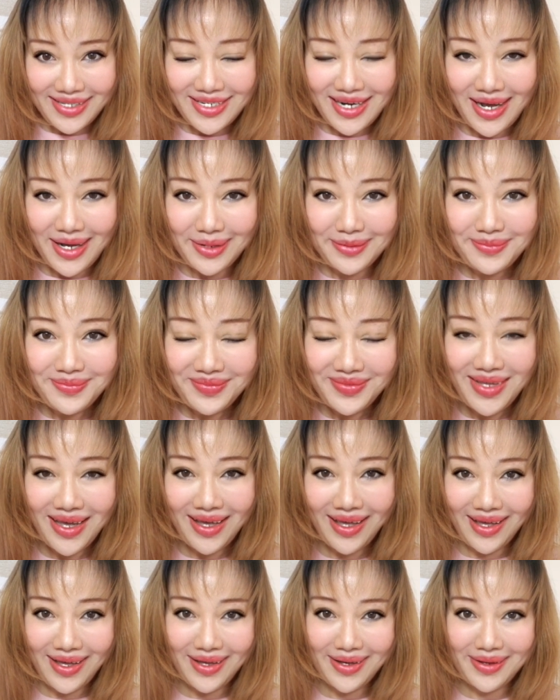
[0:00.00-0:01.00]
Zhang.
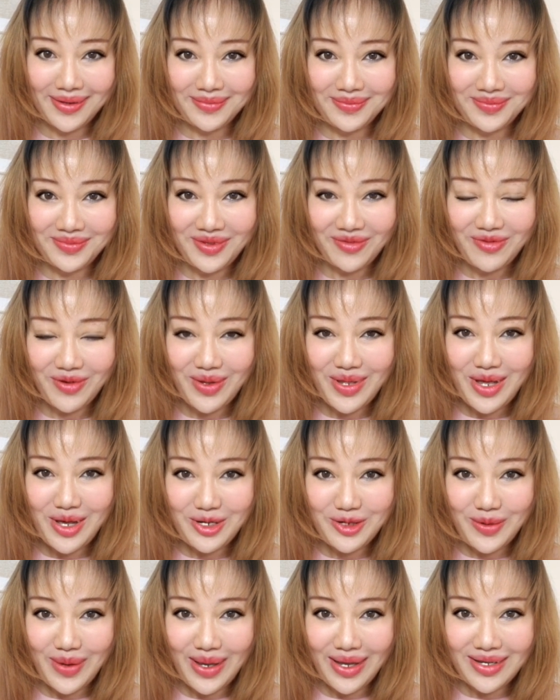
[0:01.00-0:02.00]
For
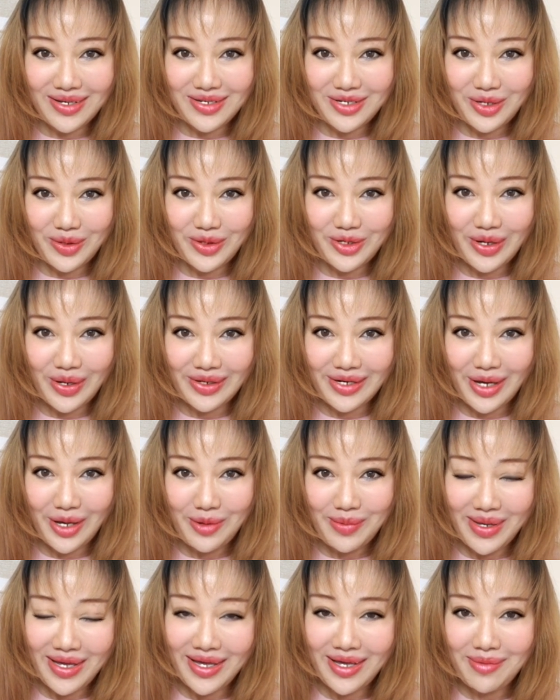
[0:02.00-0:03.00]
those ones who don't know
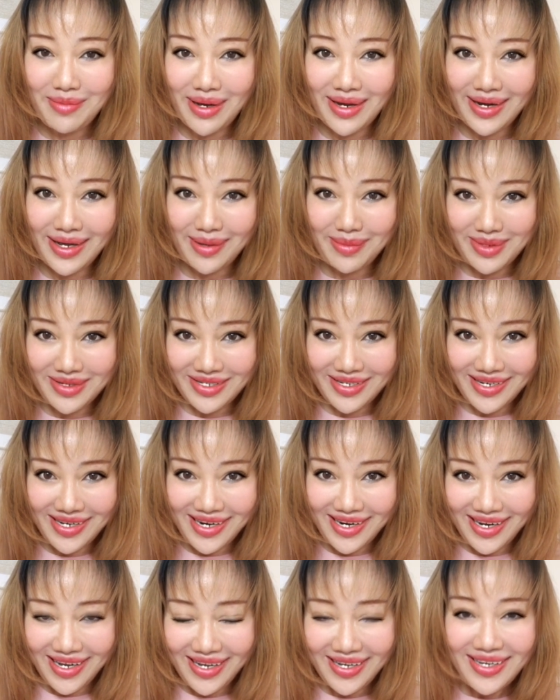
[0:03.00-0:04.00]
me, my name is
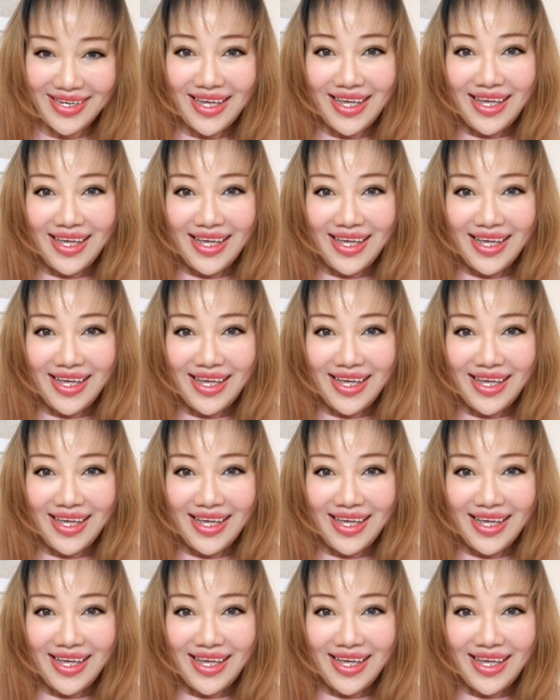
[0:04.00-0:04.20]
Lily,